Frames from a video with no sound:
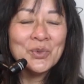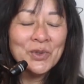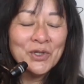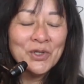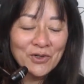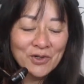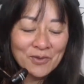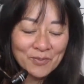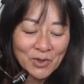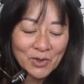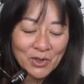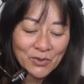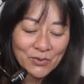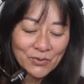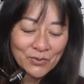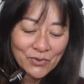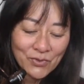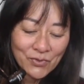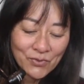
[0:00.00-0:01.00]
We are in
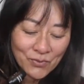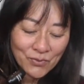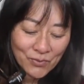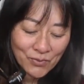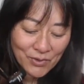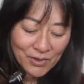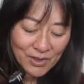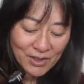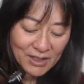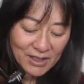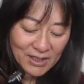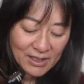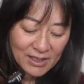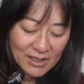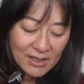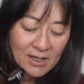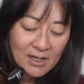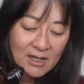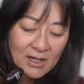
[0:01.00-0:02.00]
part
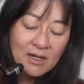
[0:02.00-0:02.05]
three